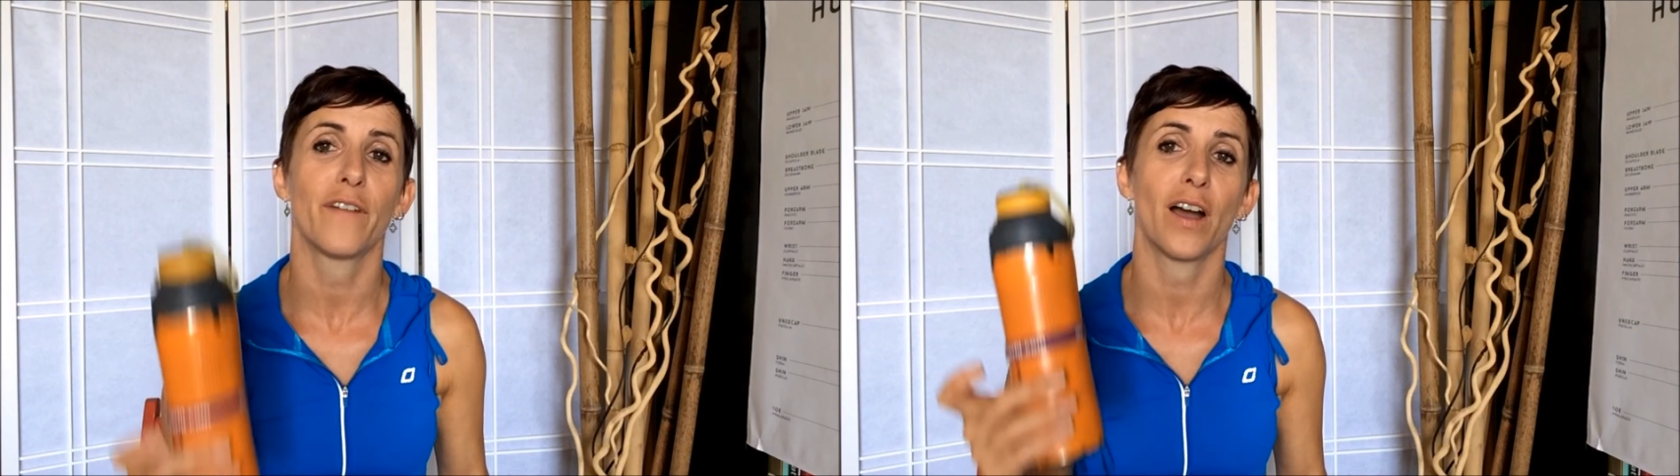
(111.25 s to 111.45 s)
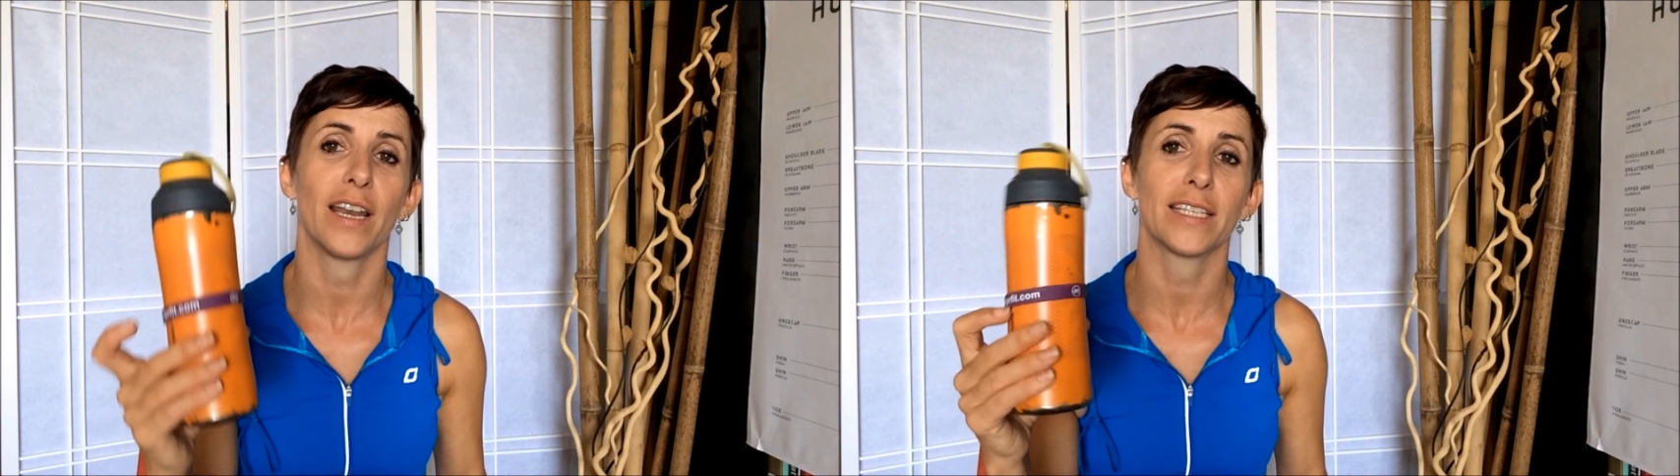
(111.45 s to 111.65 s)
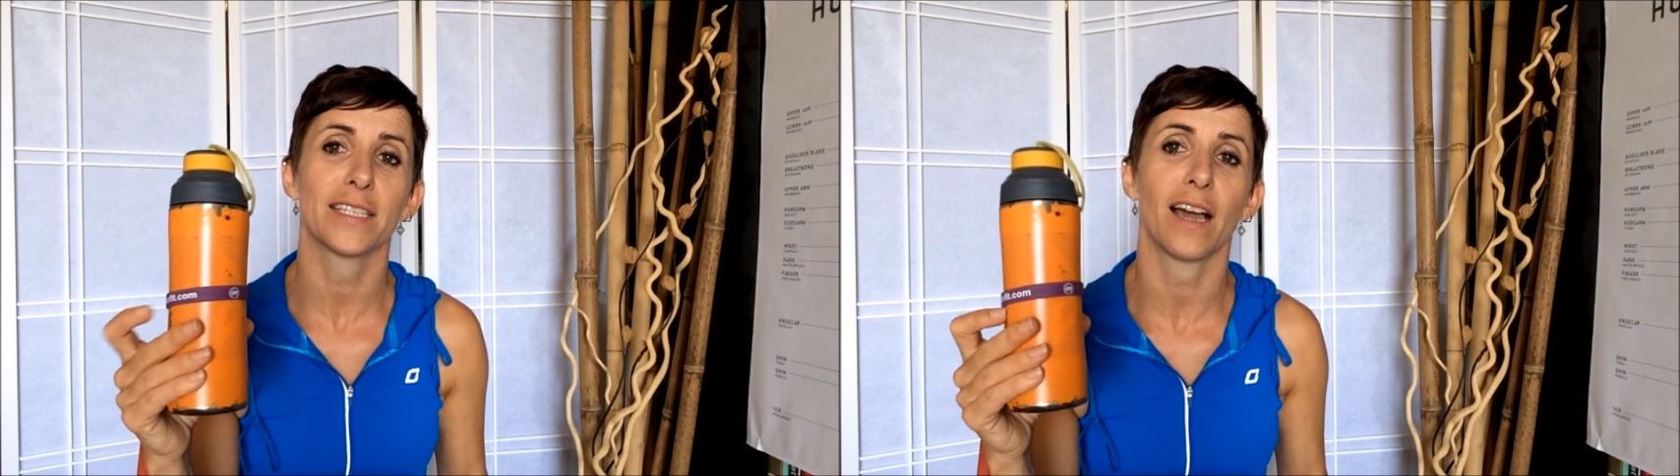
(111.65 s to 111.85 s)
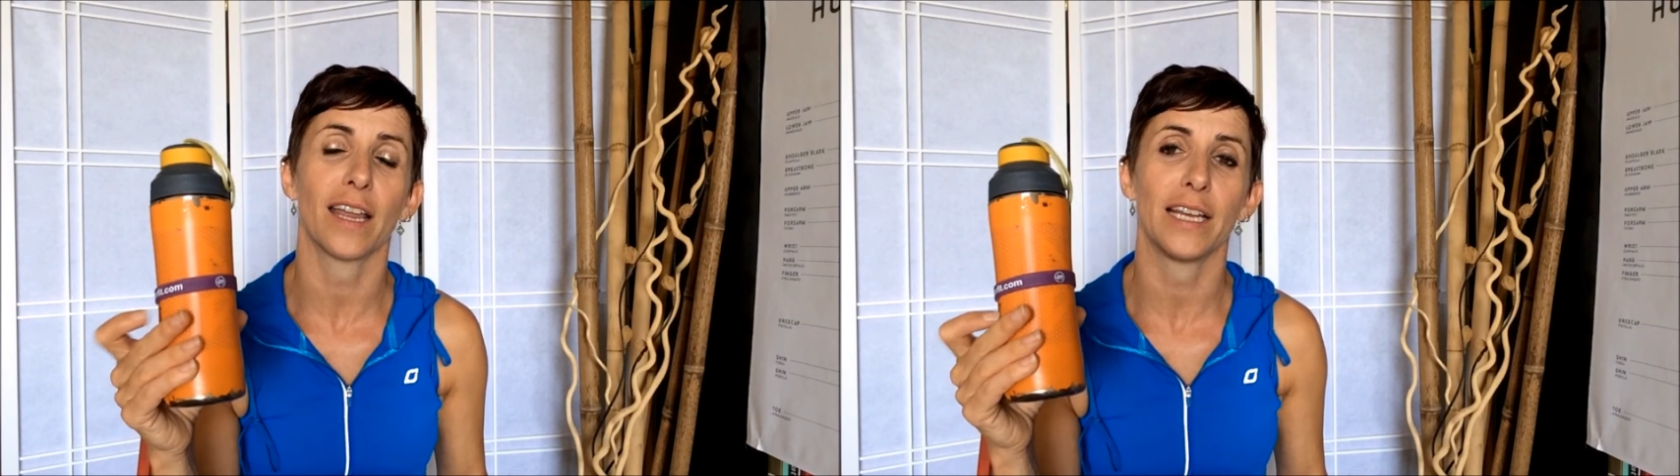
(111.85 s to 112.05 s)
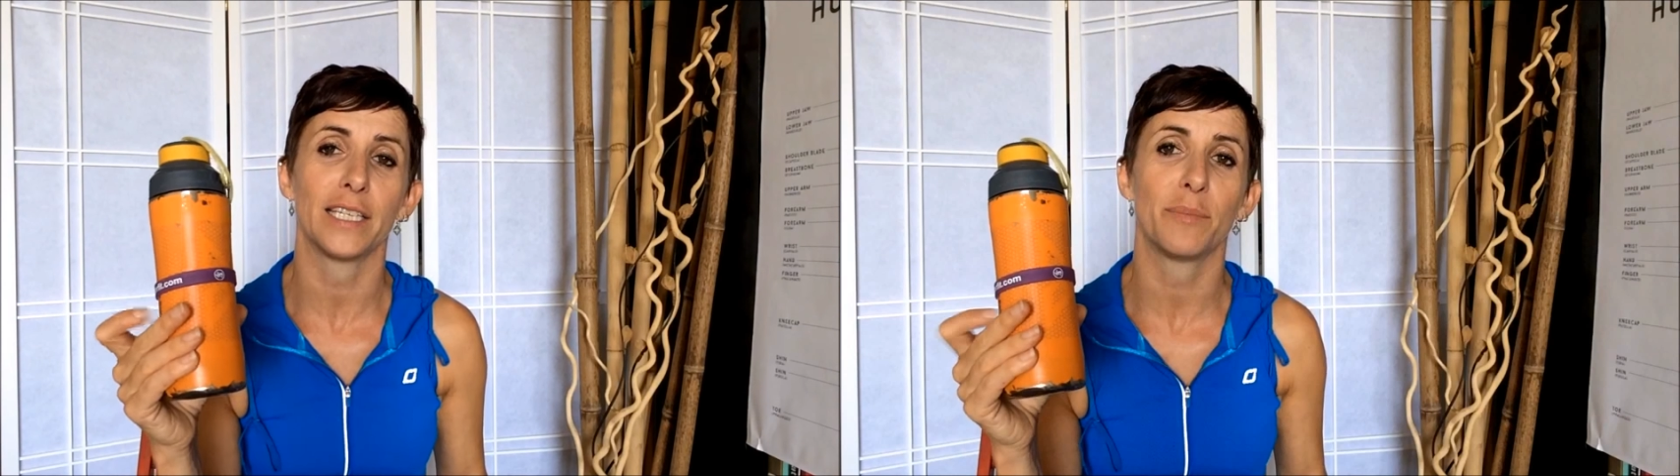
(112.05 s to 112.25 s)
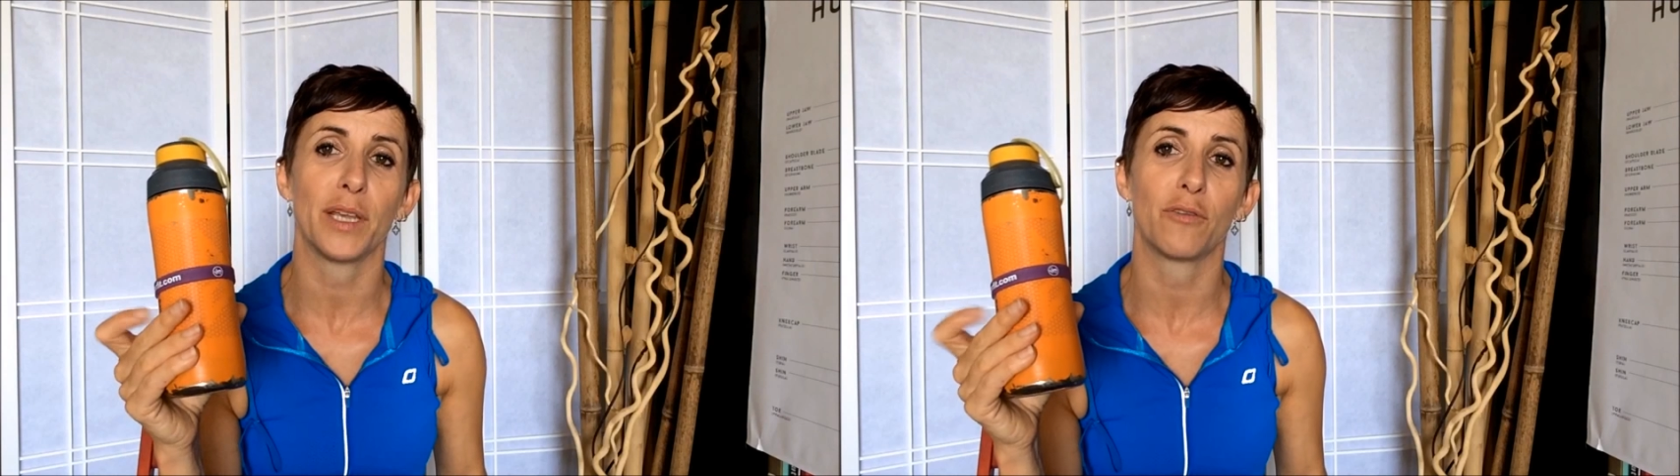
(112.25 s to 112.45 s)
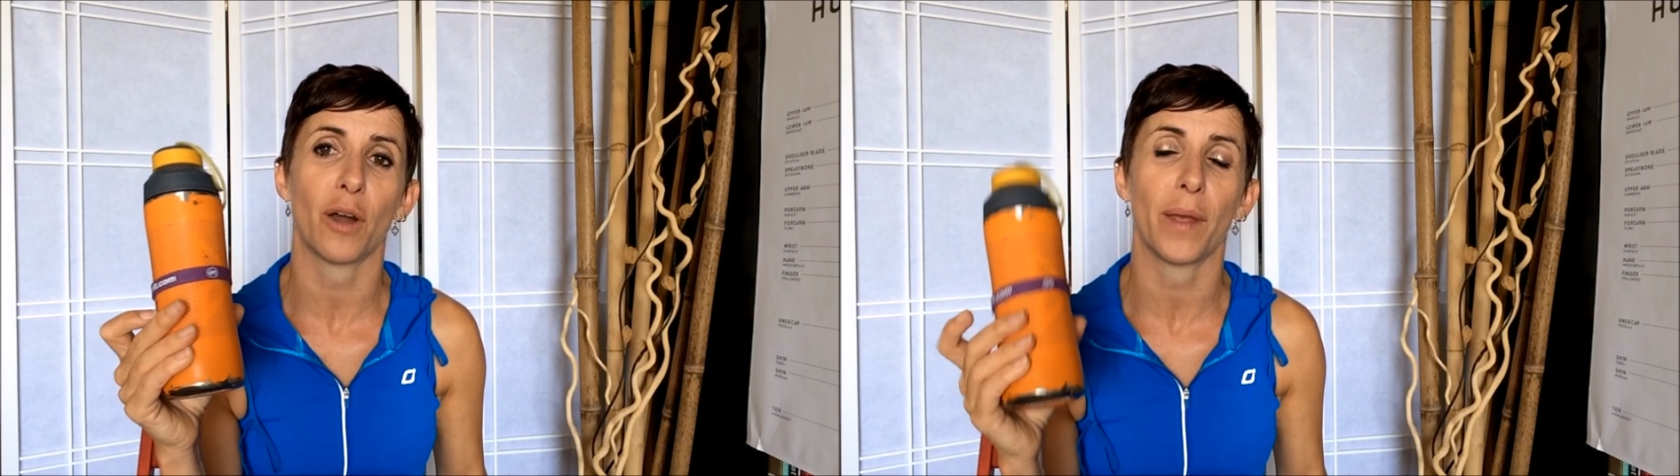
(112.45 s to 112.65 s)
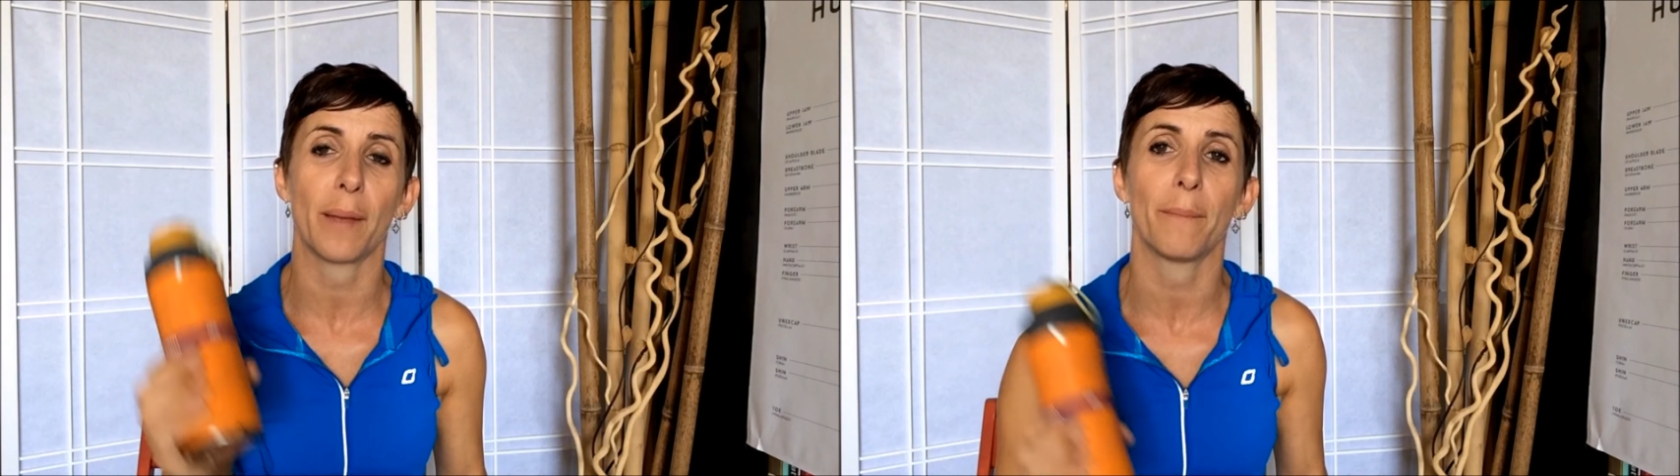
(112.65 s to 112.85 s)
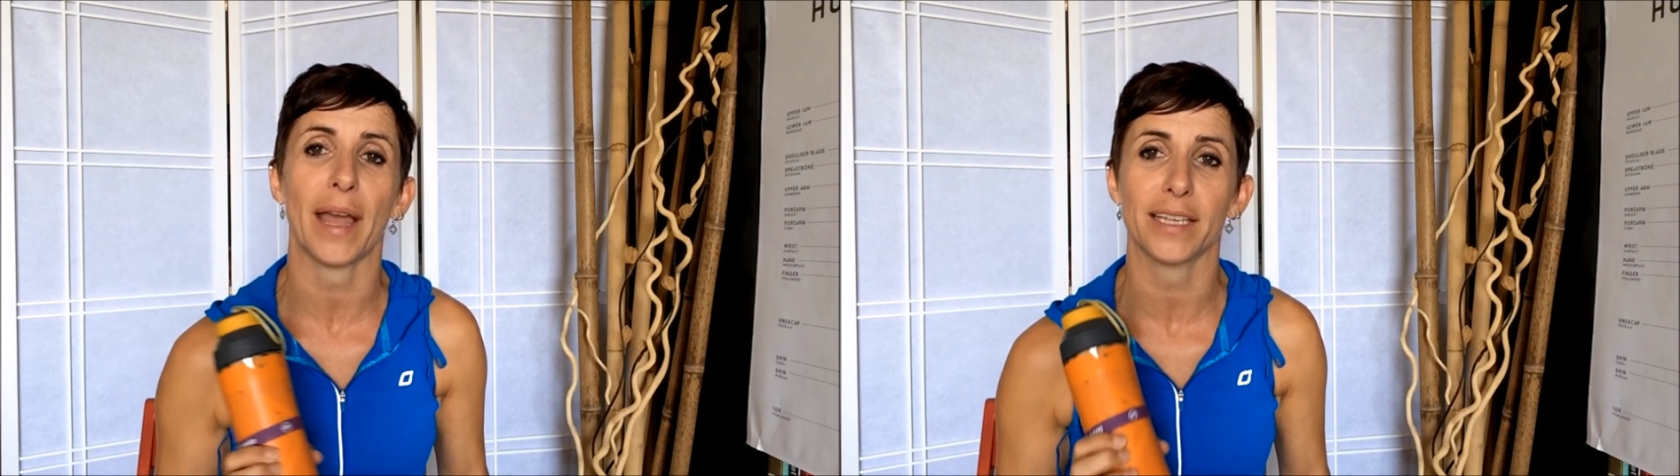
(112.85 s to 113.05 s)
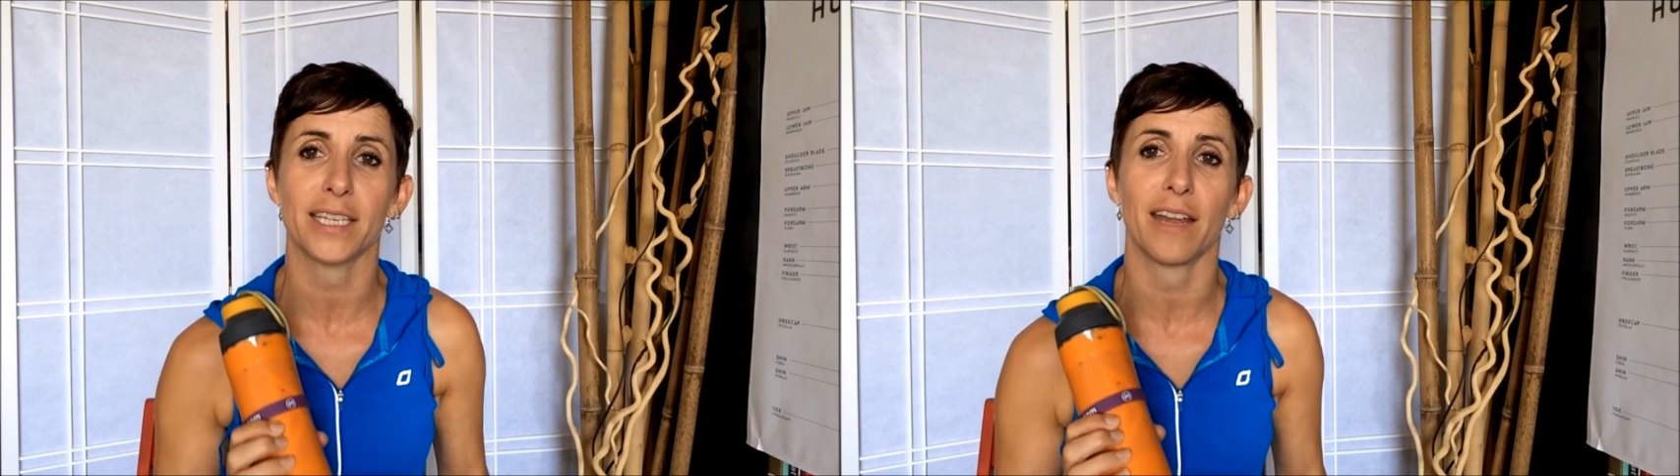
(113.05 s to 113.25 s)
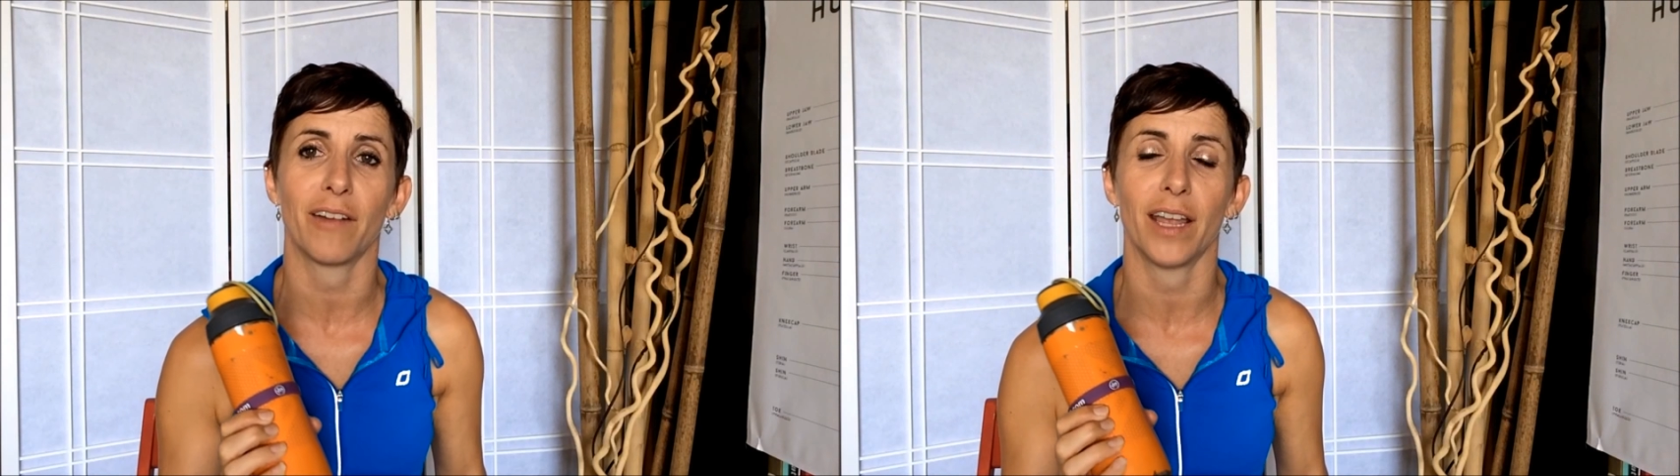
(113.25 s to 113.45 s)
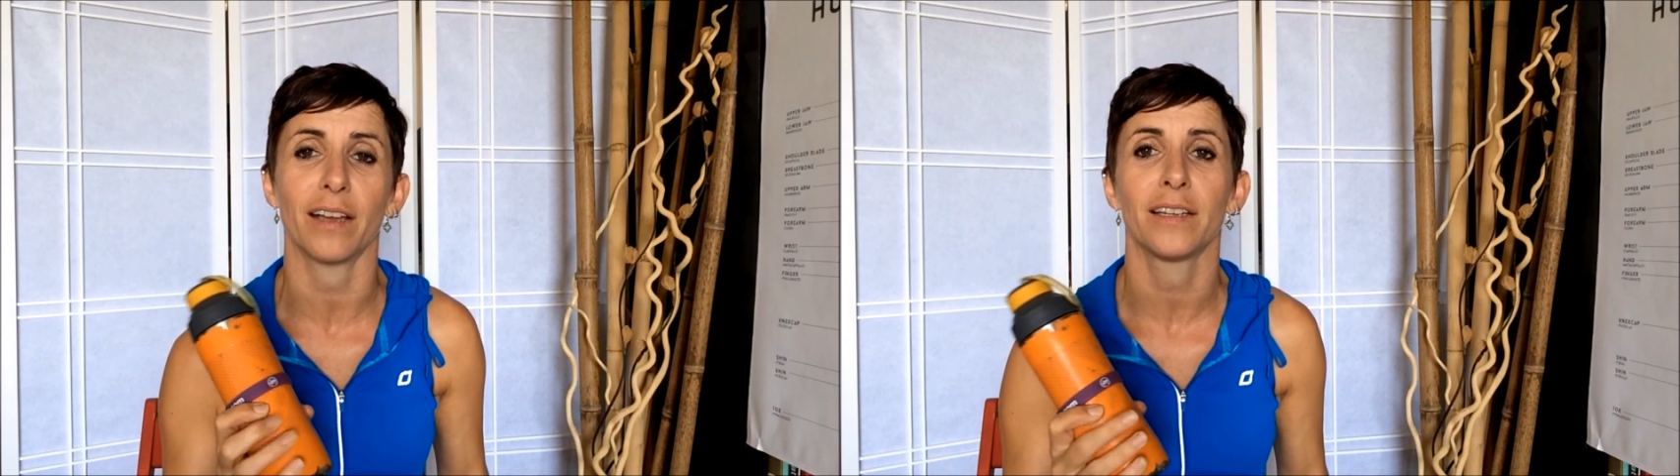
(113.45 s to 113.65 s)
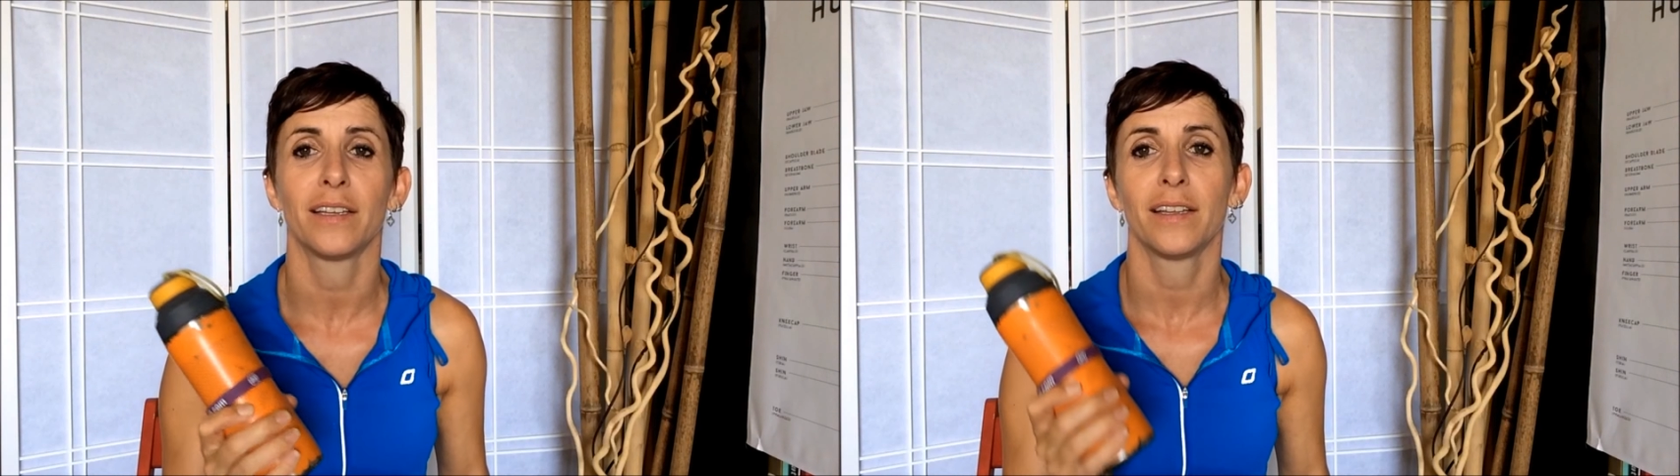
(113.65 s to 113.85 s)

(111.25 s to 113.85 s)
far less likely to be growing bacteria